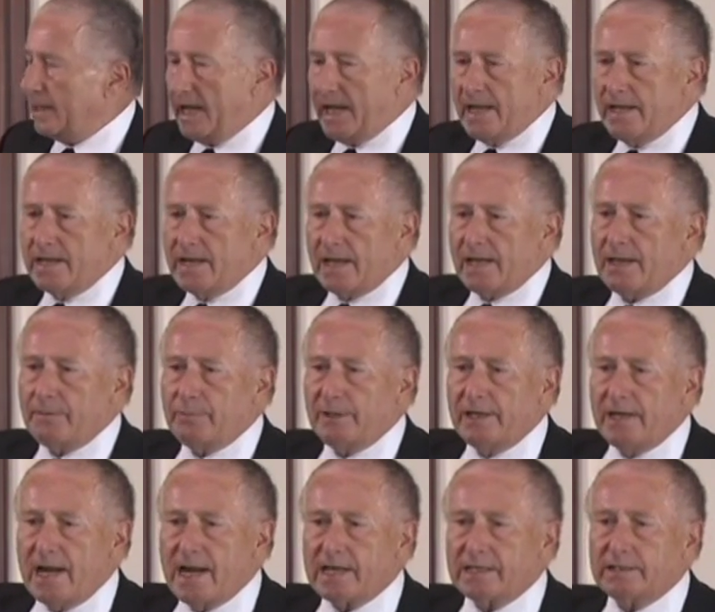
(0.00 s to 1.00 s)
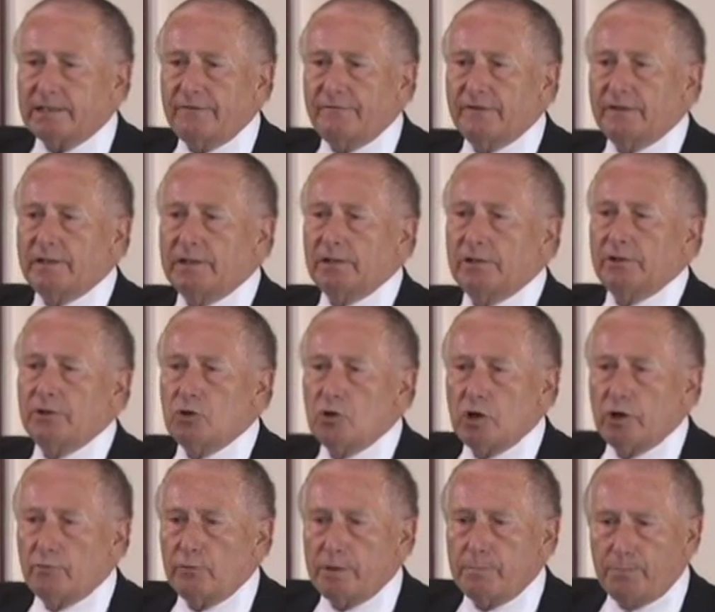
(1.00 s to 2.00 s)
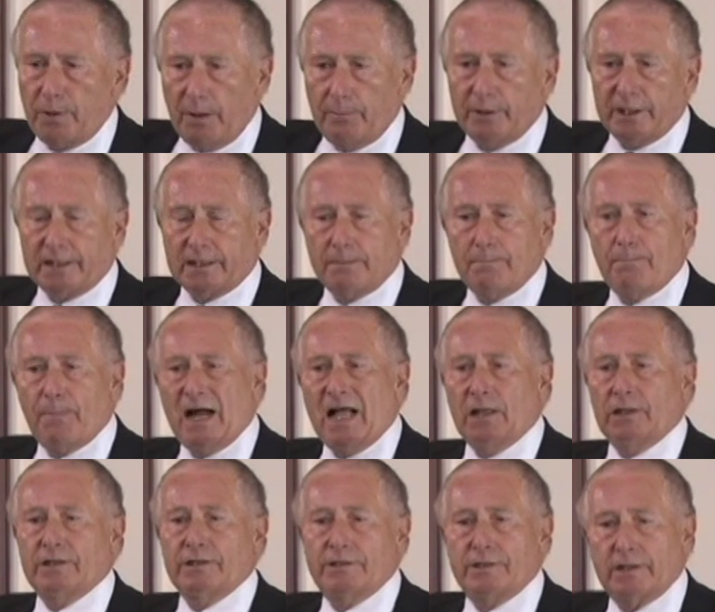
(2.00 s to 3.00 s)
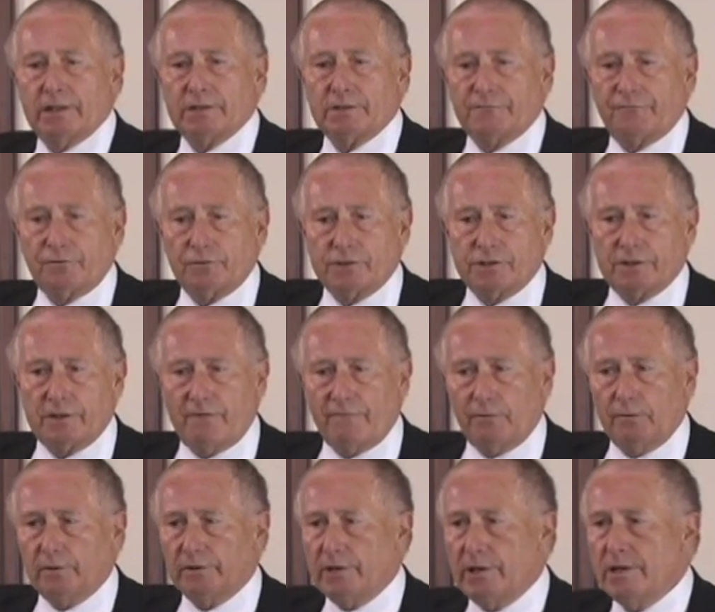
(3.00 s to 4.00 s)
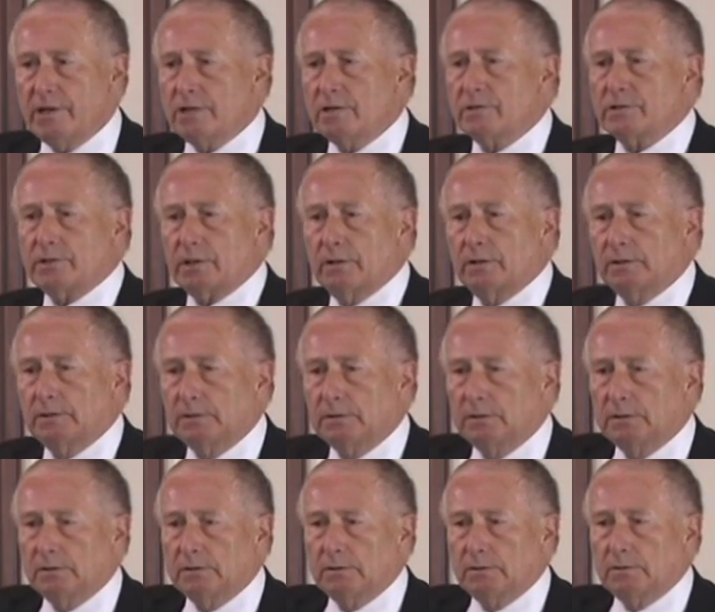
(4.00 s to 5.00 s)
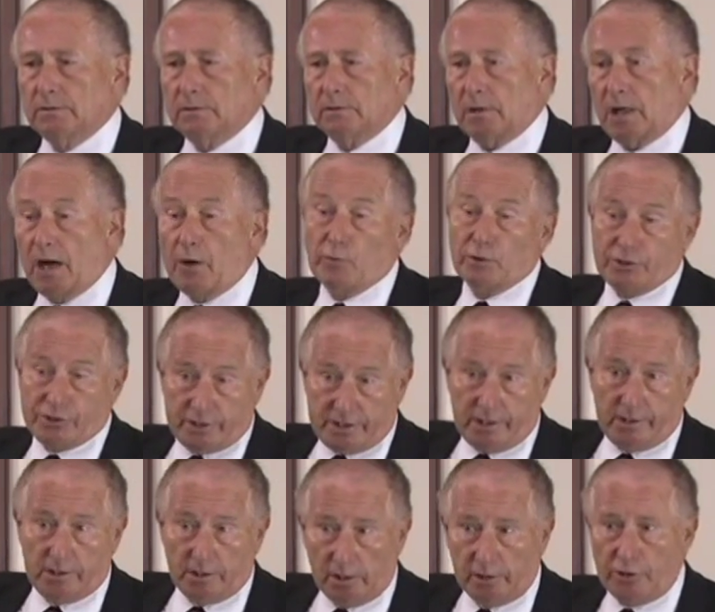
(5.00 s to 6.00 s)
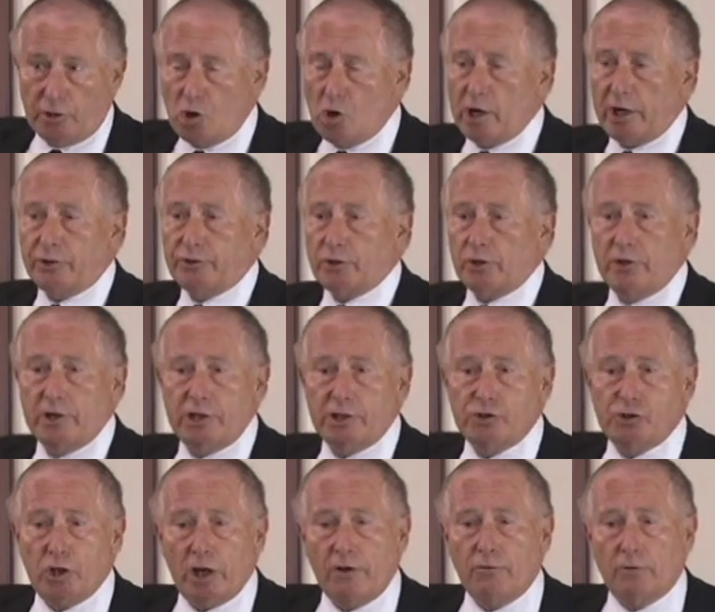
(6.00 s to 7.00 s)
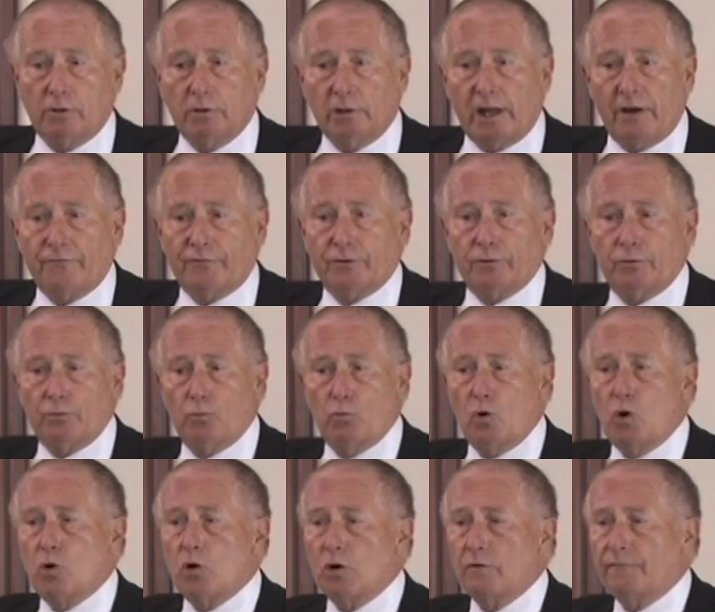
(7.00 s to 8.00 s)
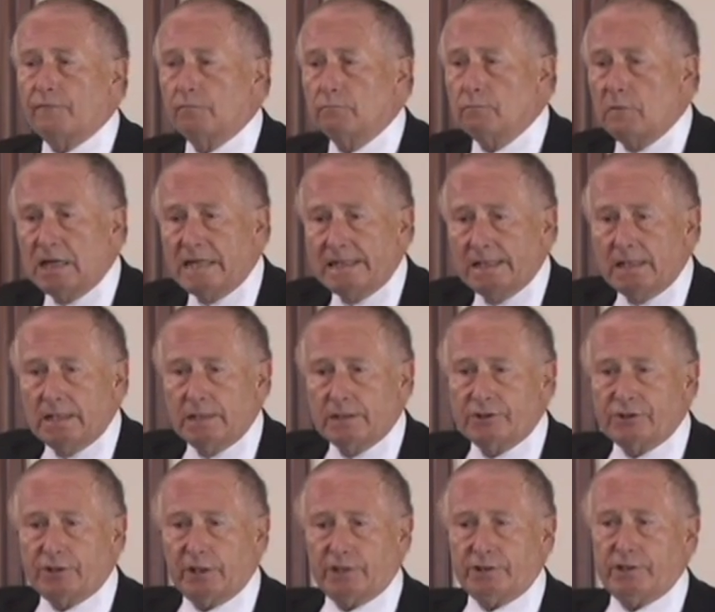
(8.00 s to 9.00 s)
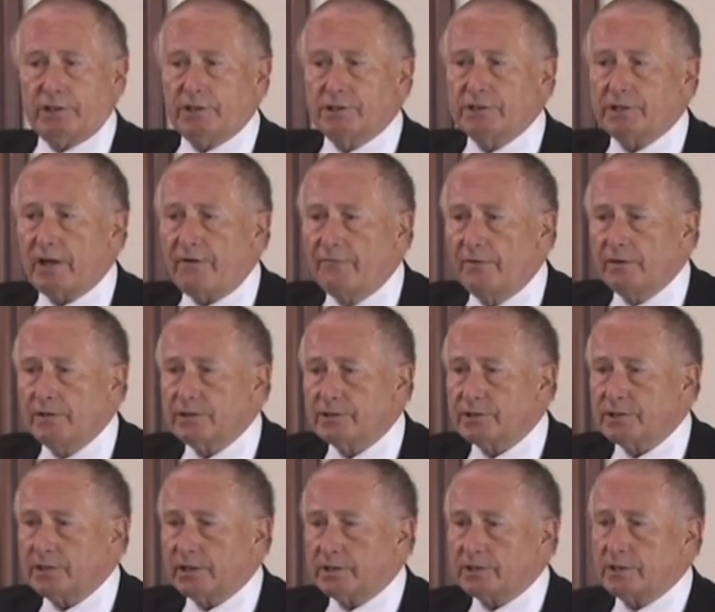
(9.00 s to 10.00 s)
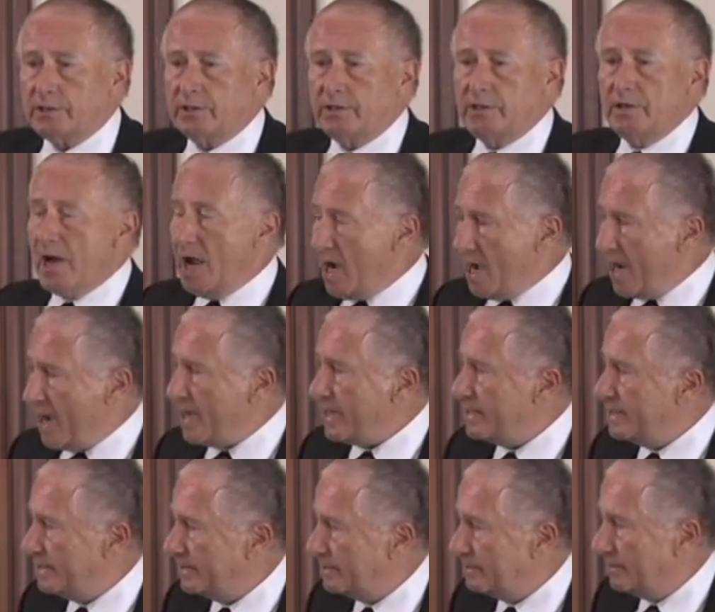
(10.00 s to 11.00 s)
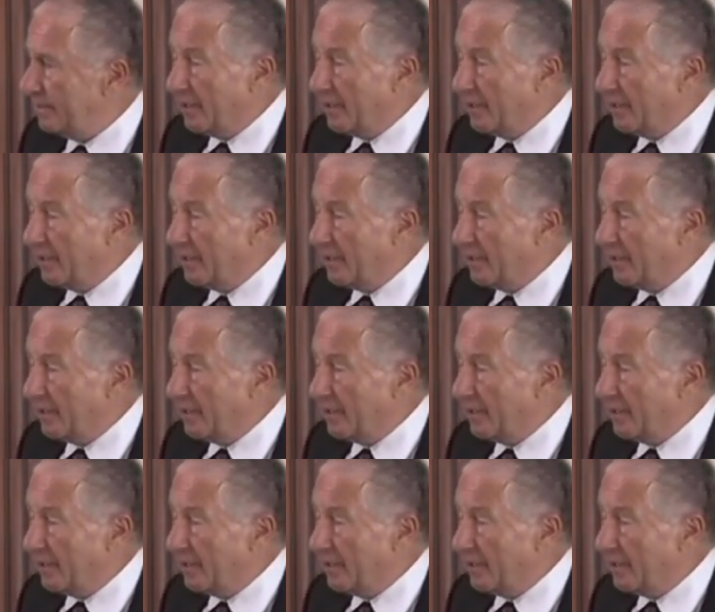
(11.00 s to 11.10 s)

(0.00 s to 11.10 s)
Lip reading: and I'd been active in Illinois Republican politics for several years. I was the Illinois Attorney General after the war from 67 to 69,